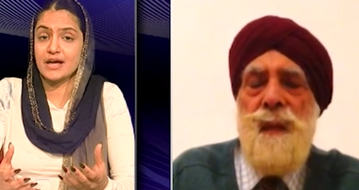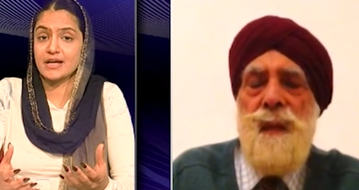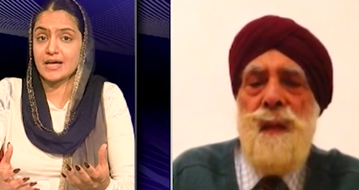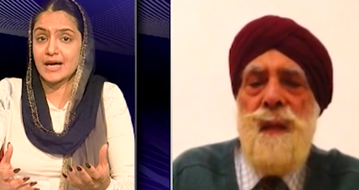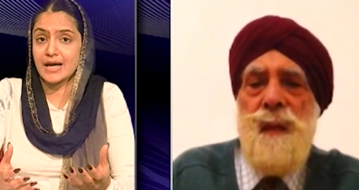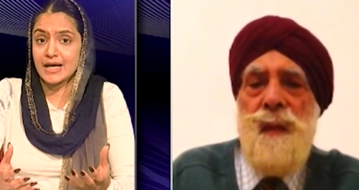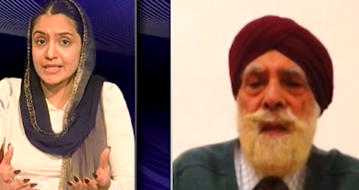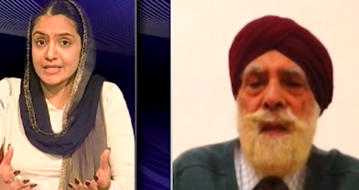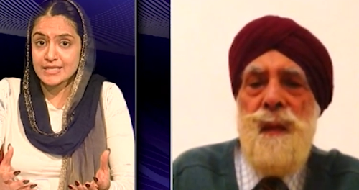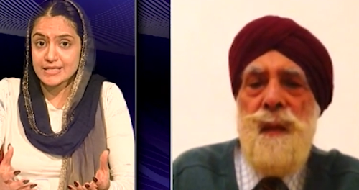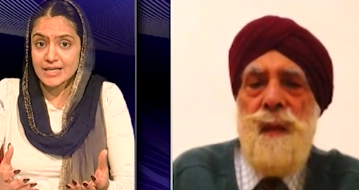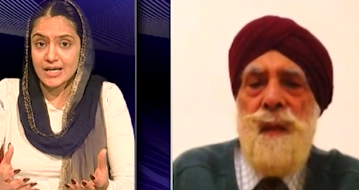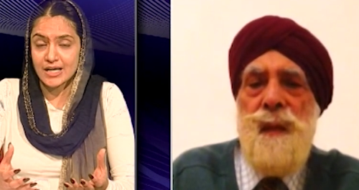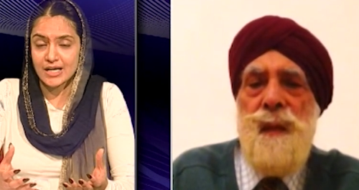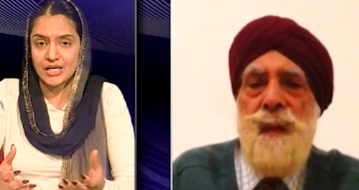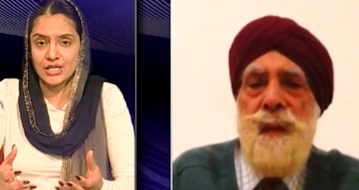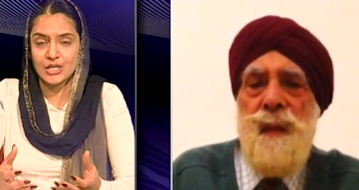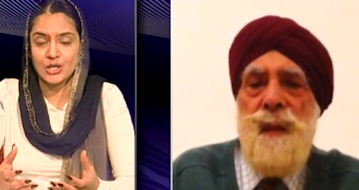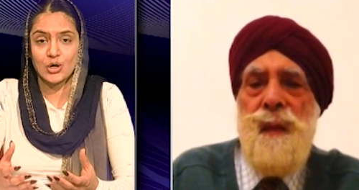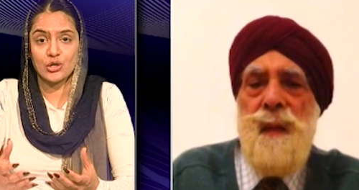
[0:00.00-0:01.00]
Speaker 1: Canada,
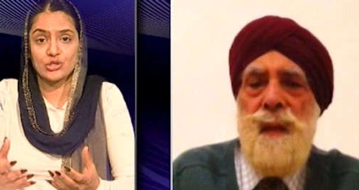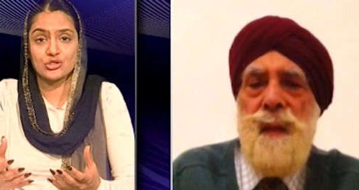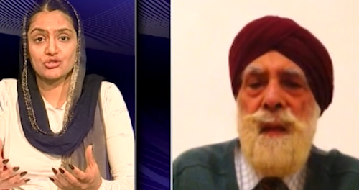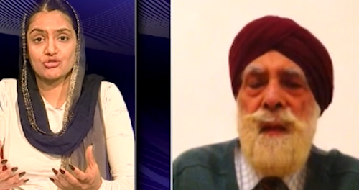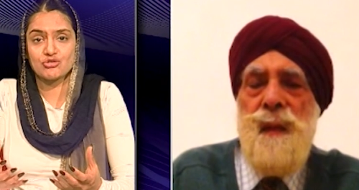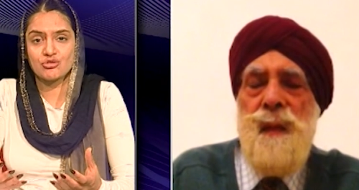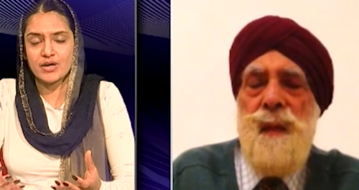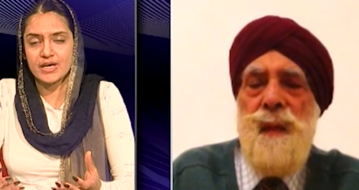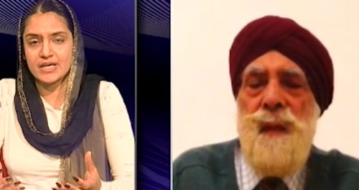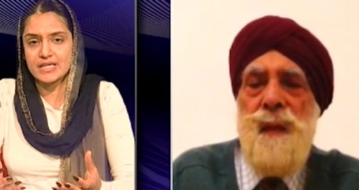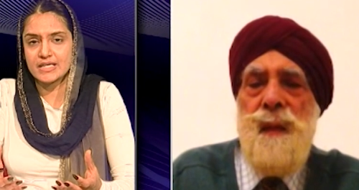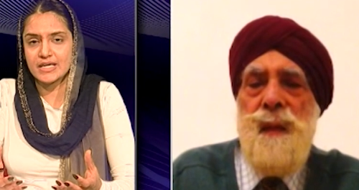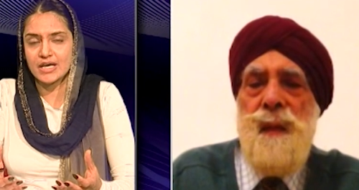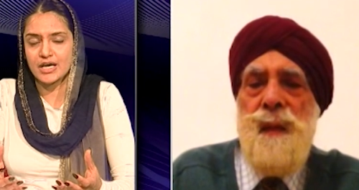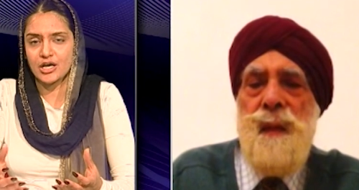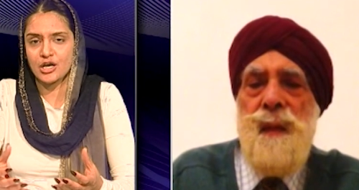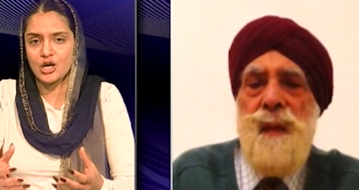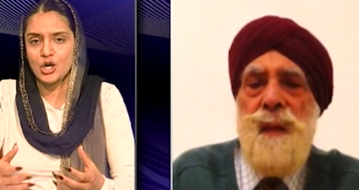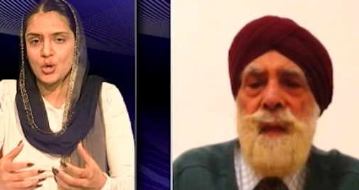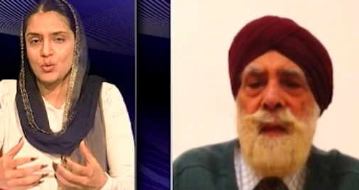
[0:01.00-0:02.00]
Australia?
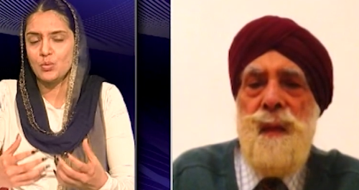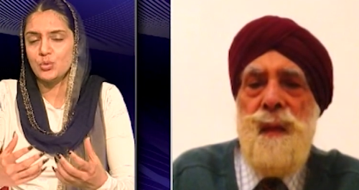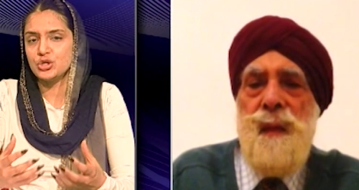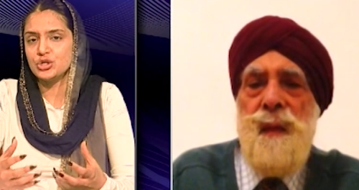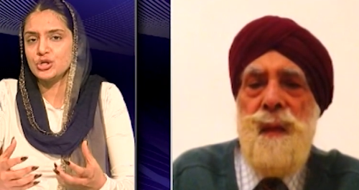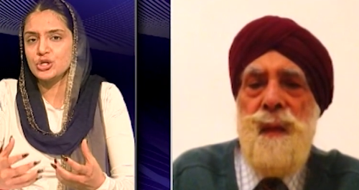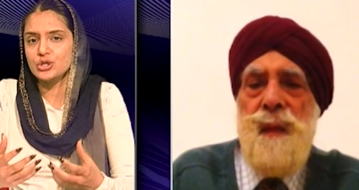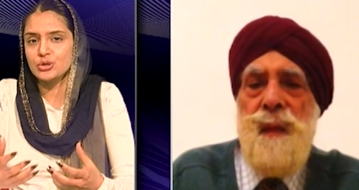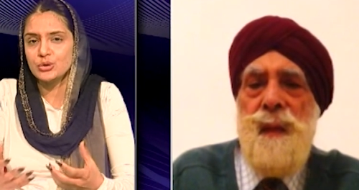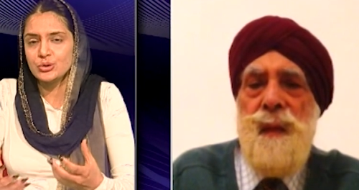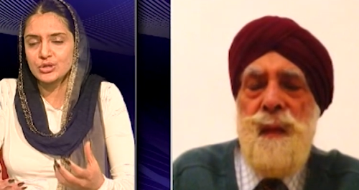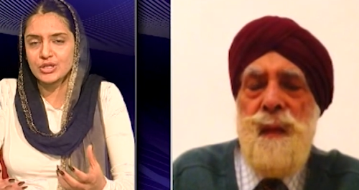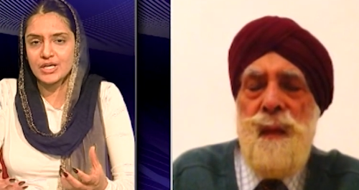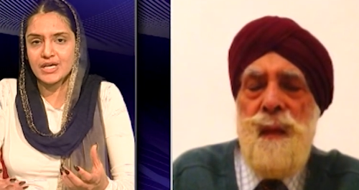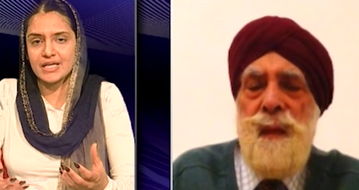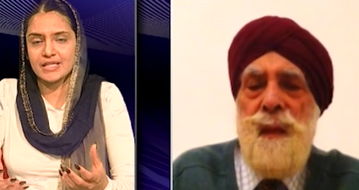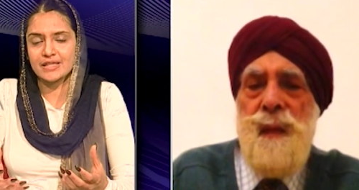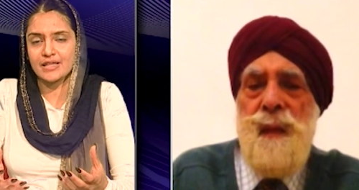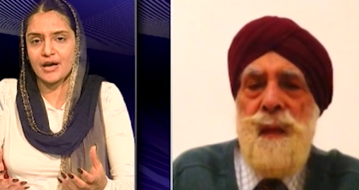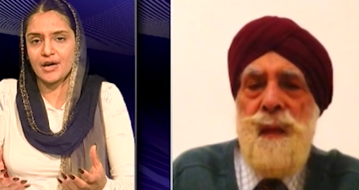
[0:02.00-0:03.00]
What do you
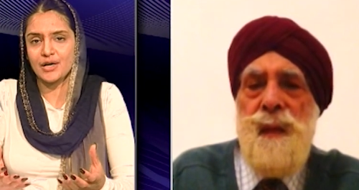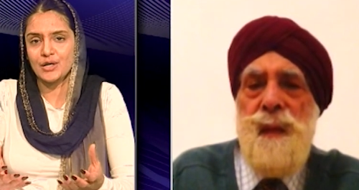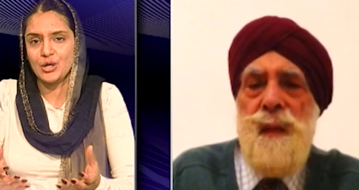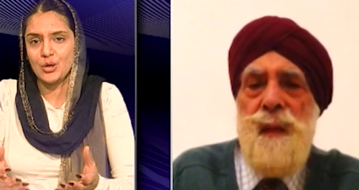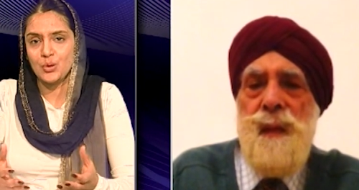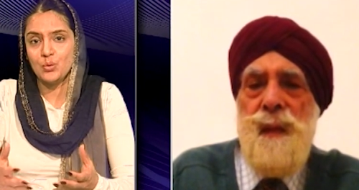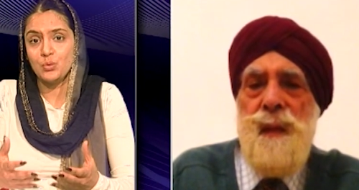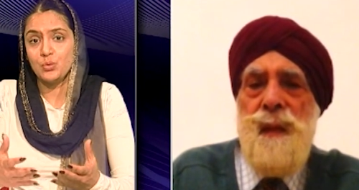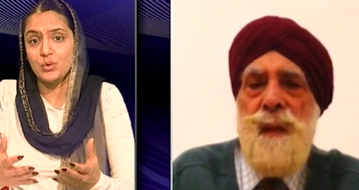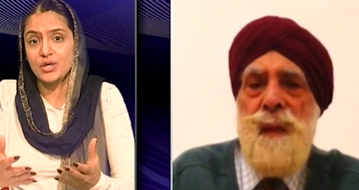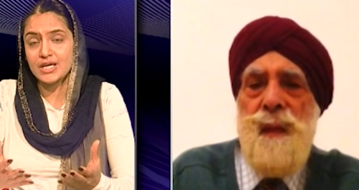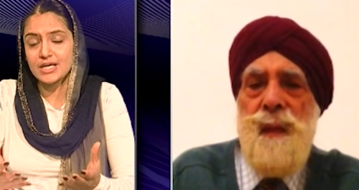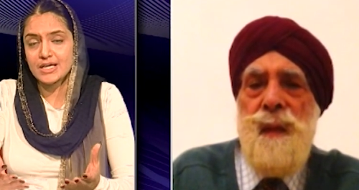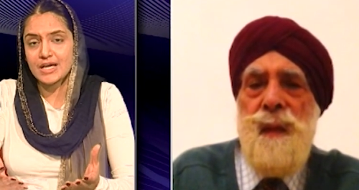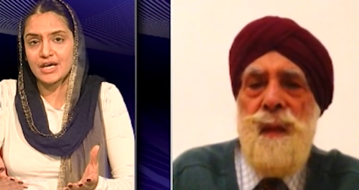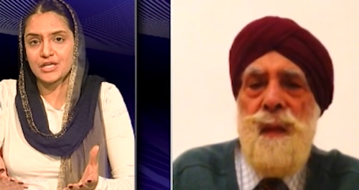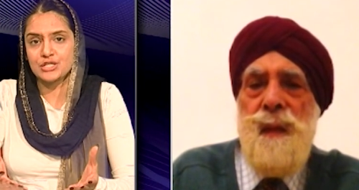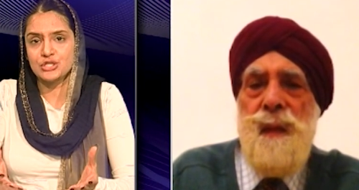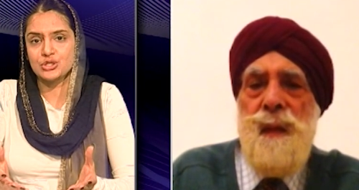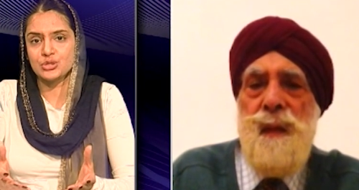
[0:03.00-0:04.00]
think that we
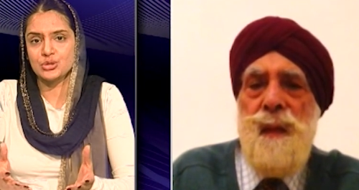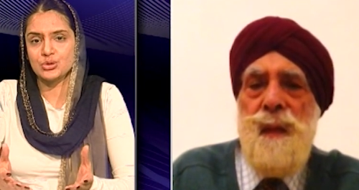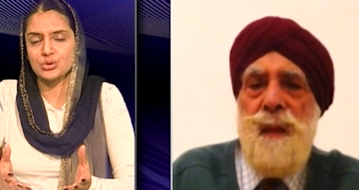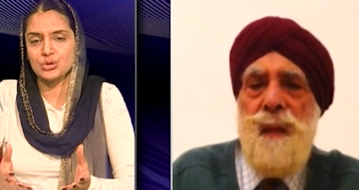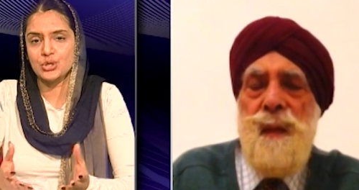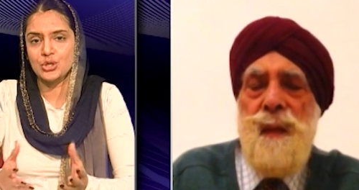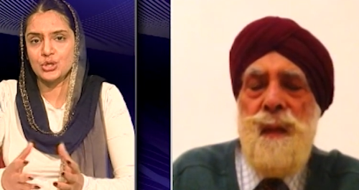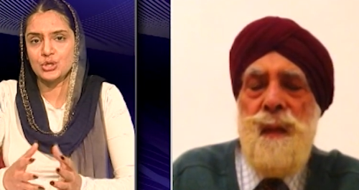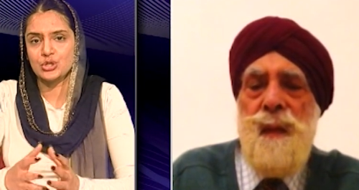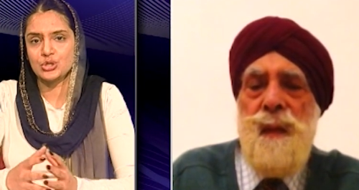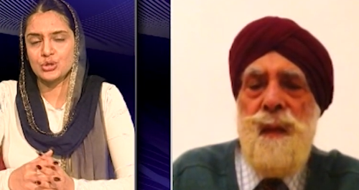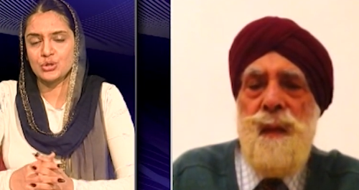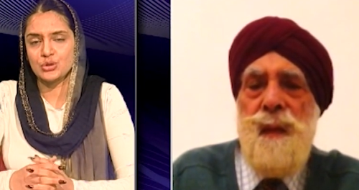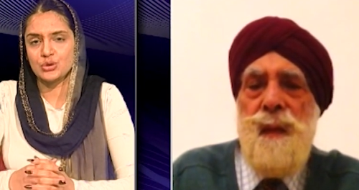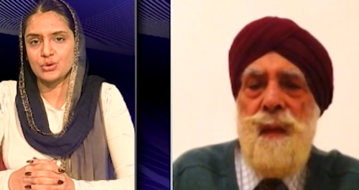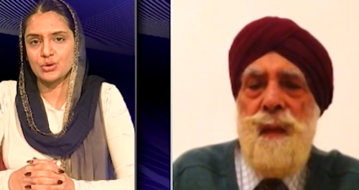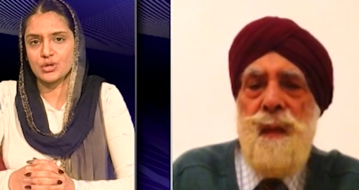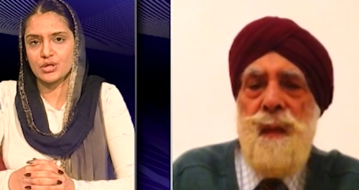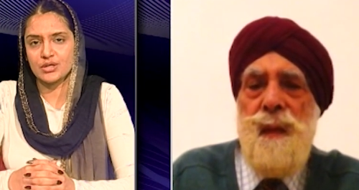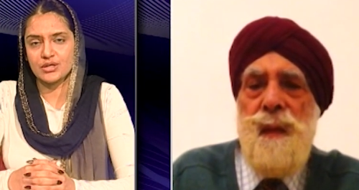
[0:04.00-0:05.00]
can do to
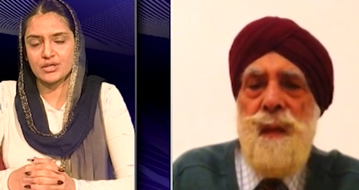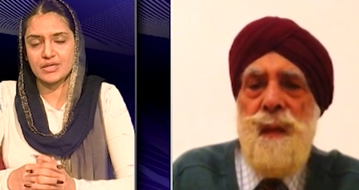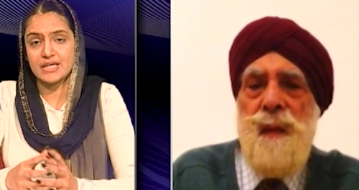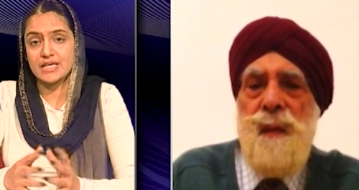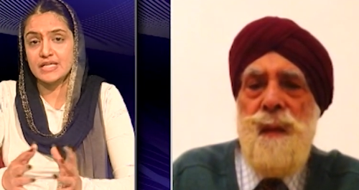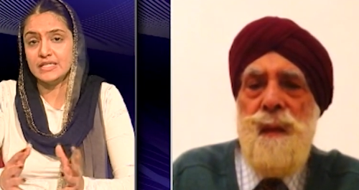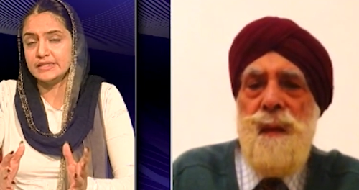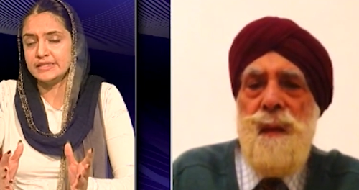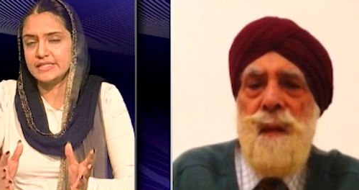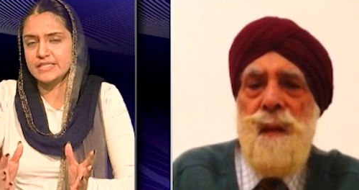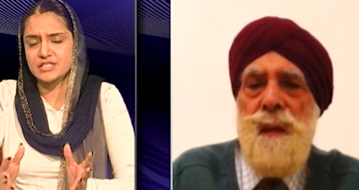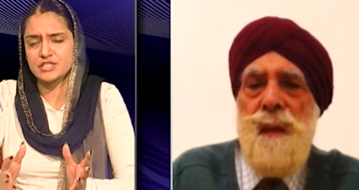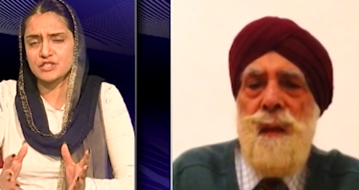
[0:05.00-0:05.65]
uh, heal these